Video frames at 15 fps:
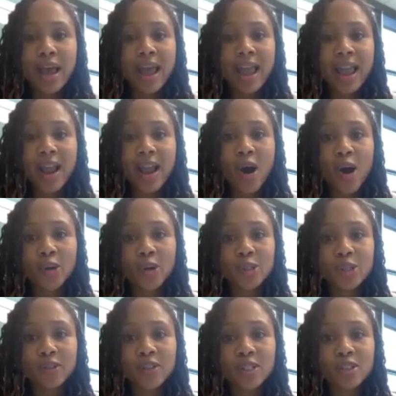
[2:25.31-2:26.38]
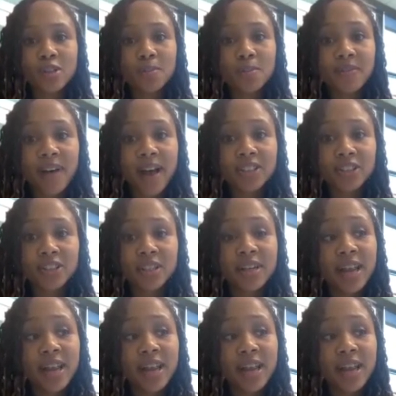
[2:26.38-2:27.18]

a auto service supervisor, and